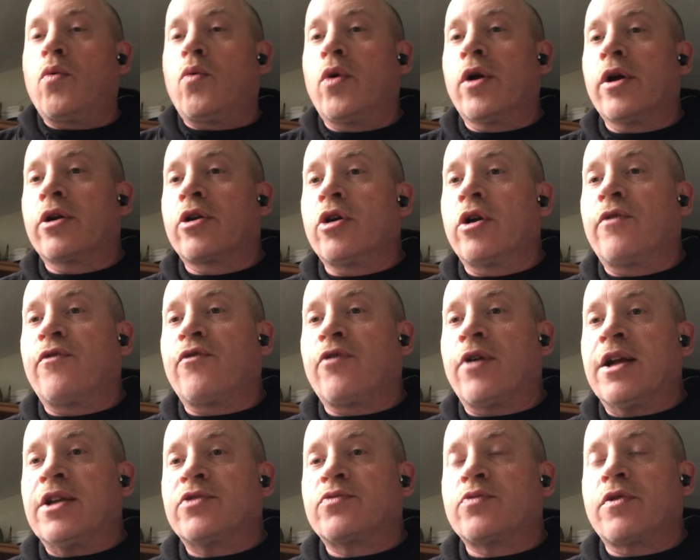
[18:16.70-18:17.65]
we're good
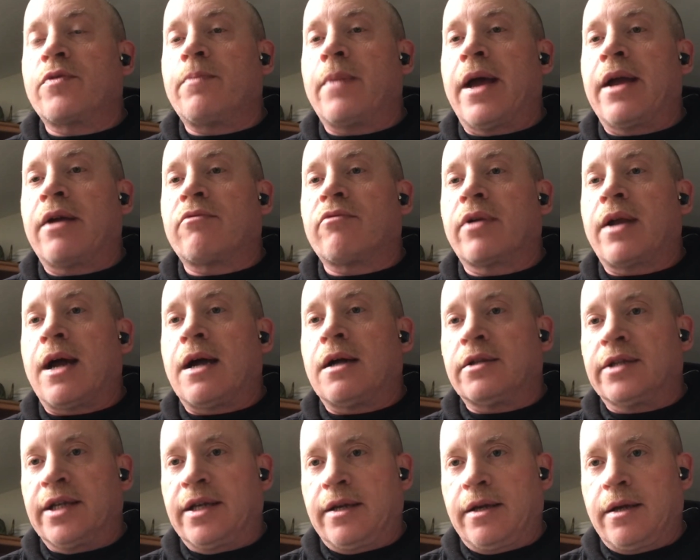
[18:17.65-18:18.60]
friends with Mike
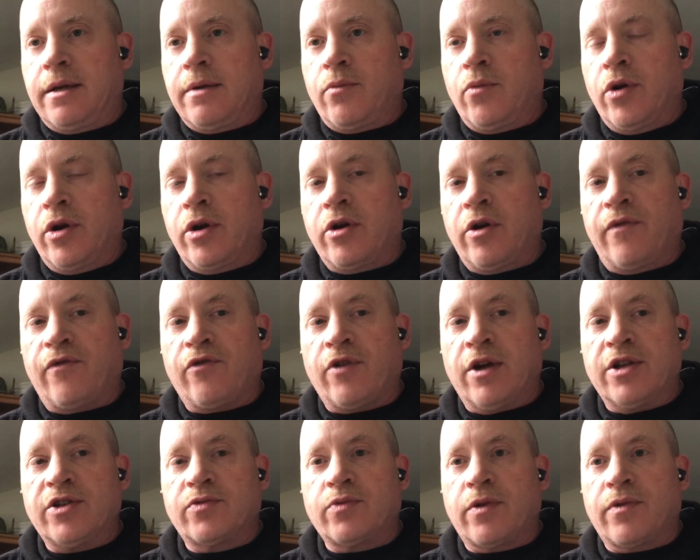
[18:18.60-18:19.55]
Rinaldi. We're good
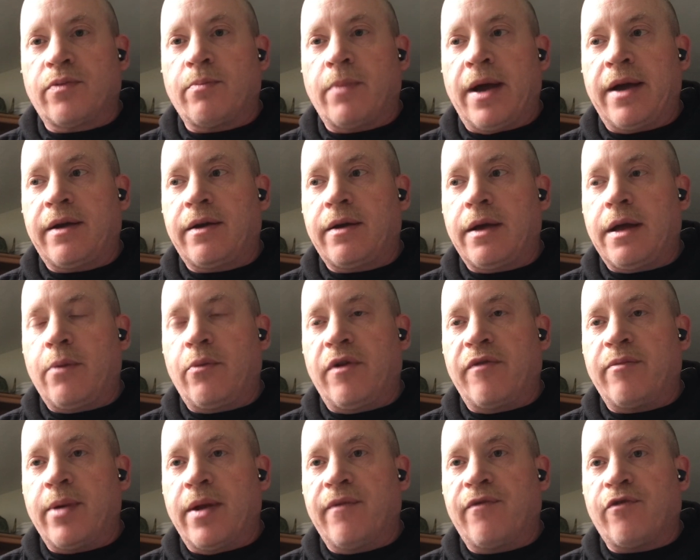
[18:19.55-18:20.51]
friends with Mike.
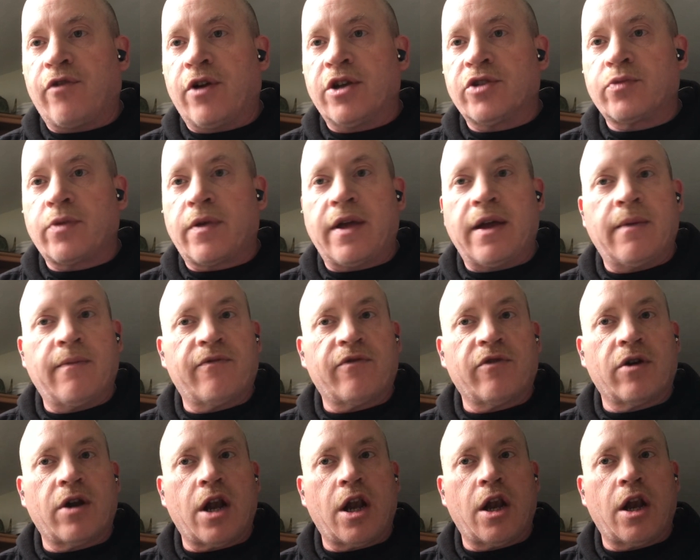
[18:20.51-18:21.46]
We've been friends with him
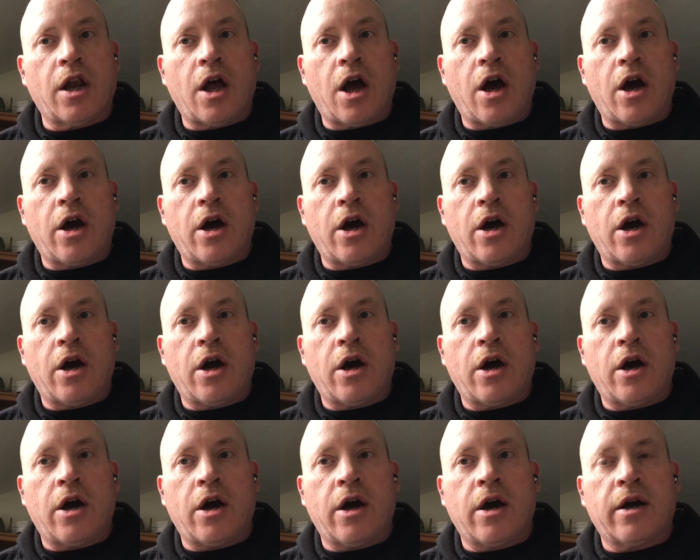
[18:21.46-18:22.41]
for a
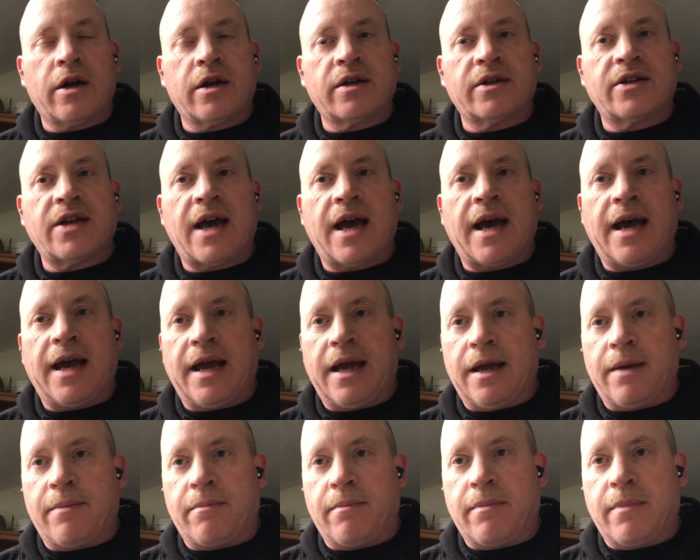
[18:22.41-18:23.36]
long
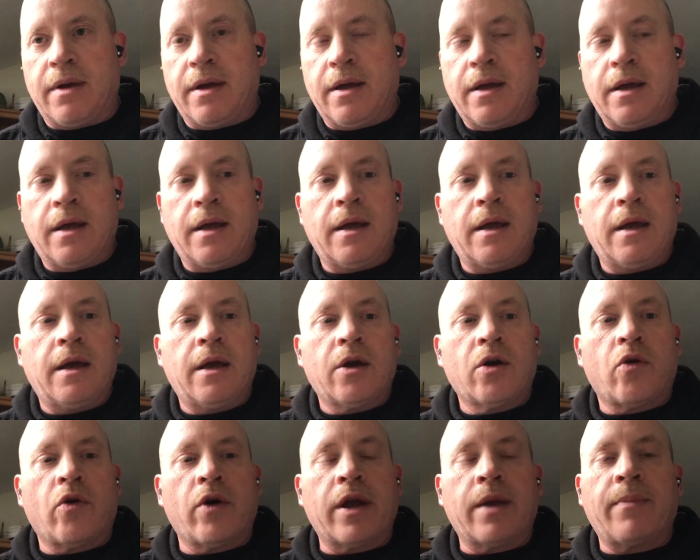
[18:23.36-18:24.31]
time,
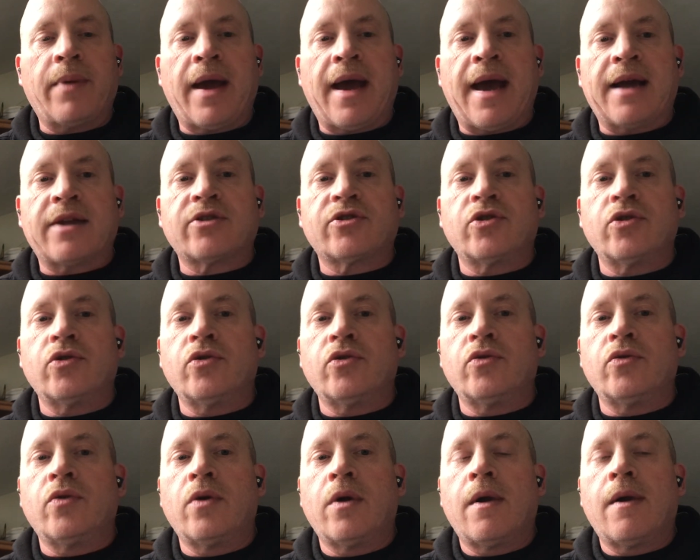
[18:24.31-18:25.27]
going back to